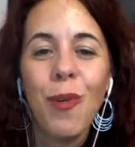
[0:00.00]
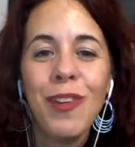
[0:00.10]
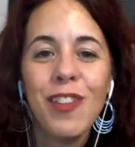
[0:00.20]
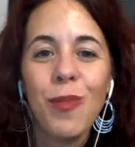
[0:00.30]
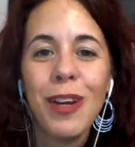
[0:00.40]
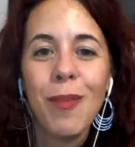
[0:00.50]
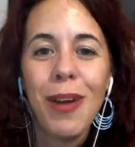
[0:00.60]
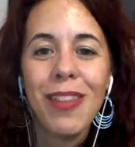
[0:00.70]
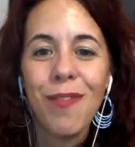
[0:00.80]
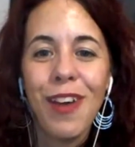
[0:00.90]
always weird
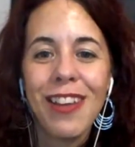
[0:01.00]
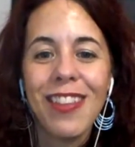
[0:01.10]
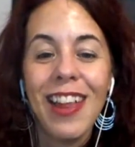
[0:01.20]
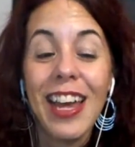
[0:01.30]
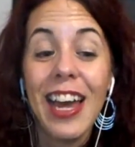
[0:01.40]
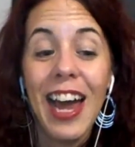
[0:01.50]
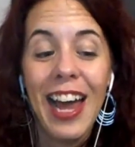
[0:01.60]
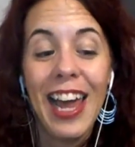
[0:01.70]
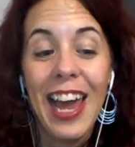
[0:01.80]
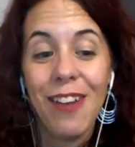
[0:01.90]
about the fact that like I
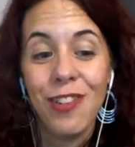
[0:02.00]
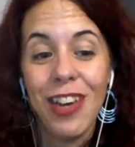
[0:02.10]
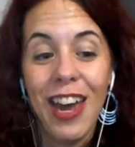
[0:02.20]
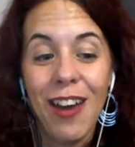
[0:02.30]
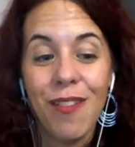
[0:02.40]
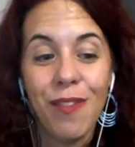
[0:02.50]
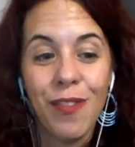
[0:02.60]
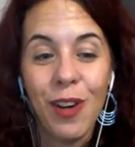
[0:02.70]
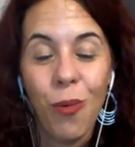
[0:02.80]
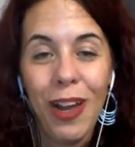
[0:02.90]
have to have
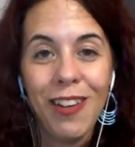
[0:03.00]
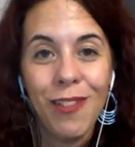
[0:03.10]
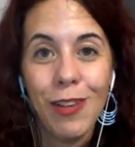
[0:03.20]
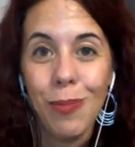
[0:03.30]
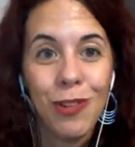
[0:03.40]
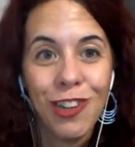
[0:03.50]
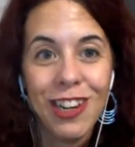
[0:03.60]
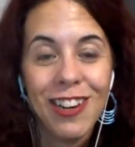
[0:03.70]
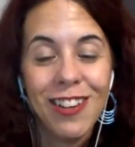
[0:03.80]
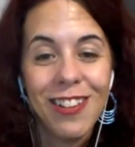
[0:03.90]
a white noise
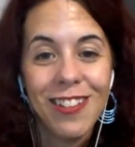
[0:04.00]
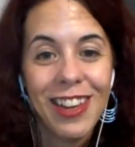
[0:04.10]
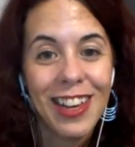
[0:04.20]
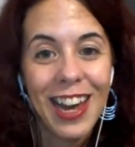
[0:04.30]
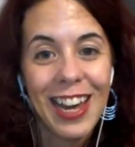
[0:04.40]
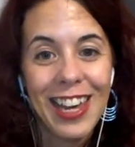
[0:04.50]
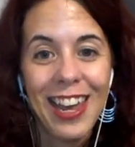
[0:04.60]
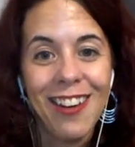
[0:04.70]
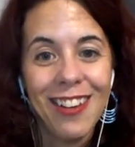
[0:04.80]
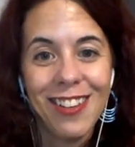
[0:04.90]
machine. Like I
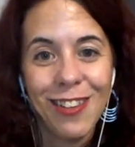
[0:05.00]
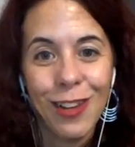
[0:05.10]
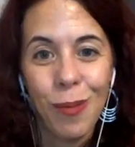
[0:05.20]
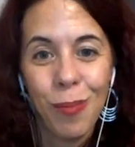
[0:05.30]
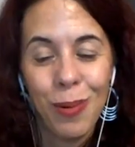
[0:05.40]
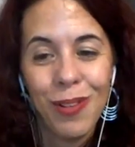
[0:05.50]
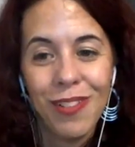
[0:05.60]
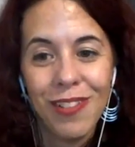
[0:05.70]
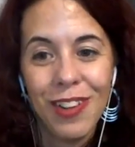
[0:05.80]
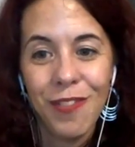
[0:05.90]
cannot sleep
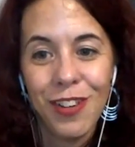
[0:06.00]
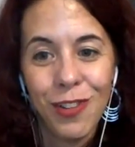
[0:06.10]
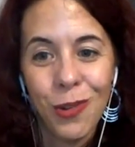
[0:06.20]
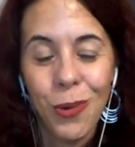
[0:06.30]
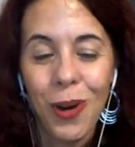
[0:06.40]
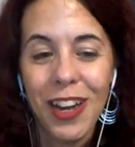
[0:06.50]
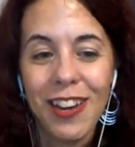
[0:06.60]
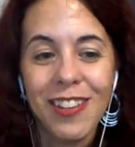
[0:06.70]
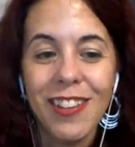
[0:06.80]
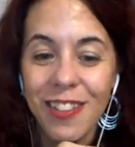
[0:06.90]
if it's too
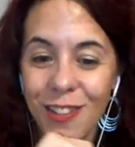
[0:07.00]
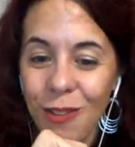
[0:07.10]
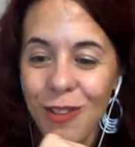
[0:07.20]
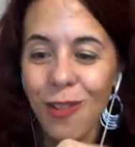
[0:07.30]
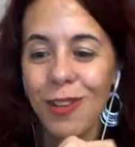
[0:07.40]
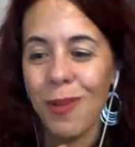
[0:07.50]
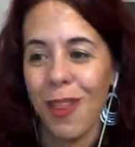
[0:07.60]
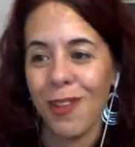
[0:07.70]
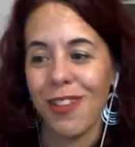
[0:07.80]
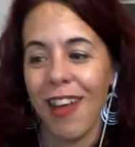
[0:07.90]
quiet. So it's always one of
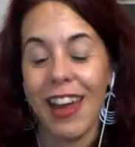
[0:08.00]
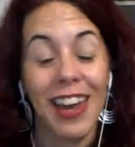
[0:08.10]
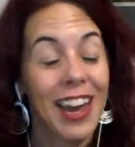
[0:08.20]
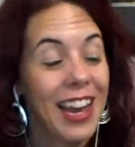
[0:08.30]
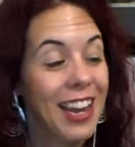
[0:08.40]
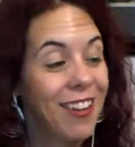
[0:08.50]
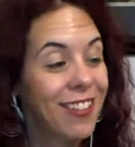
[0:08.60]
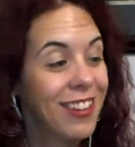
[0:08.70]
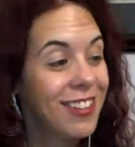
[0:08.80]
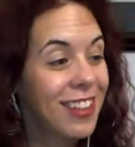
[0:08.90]
those like, here's
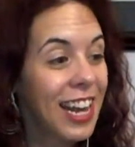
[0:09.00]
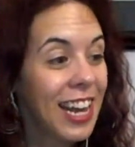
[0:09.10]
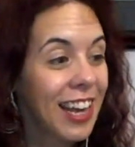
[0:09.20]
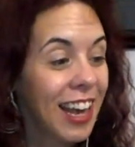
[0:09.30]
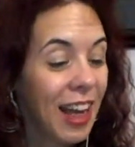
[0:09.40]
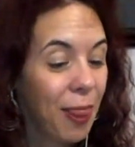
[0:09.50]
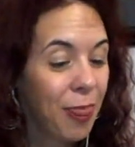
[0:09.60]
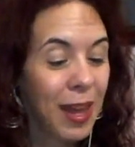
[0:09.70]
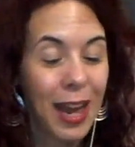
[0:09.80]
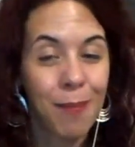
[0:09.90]
this thing
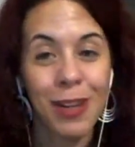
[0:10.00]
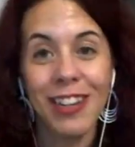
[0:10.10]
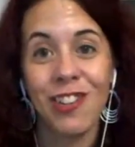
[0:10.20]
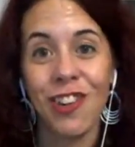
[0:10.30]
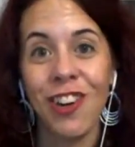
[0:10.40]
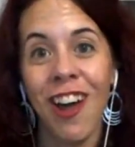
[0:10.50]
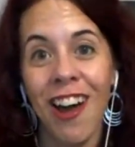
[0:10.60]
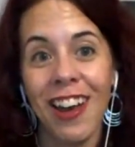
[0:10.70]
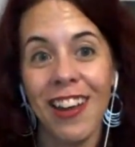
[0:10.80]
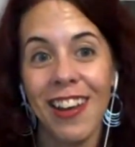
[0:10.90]
that I'm gonna turn
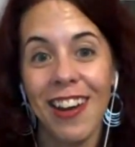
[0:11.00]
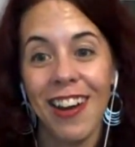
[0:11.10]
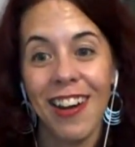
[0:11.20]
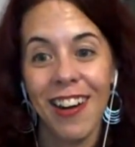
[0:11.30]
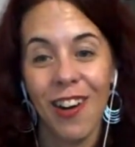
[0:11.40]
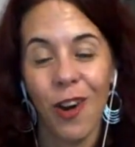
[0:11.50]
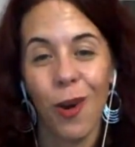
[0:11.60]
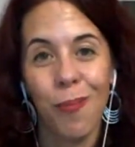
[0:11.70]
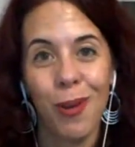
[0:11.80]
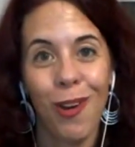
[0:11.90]
on.
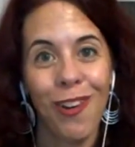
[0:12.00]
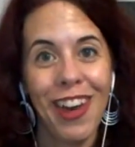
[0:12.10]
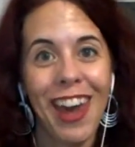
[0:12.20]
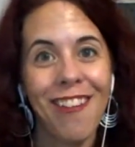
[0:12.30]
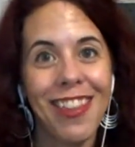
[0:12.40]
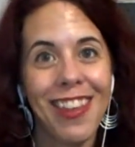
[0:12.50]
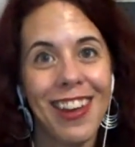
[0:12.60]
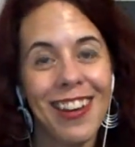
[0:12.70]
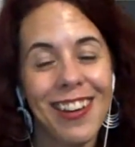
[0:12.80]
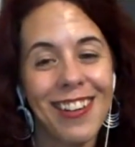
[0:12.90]
Hope you're okay with
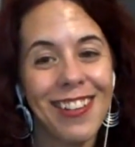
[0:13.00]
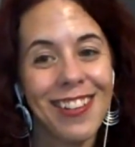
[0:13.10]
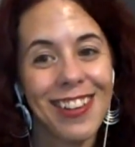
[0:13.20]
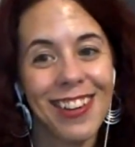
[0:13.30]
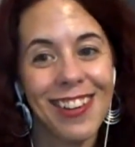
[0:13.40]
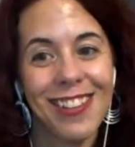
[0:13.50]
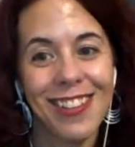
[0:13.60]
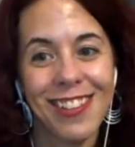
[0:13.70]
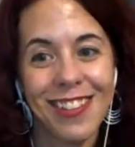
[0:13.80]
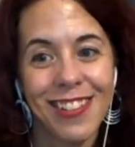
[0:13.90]
it, because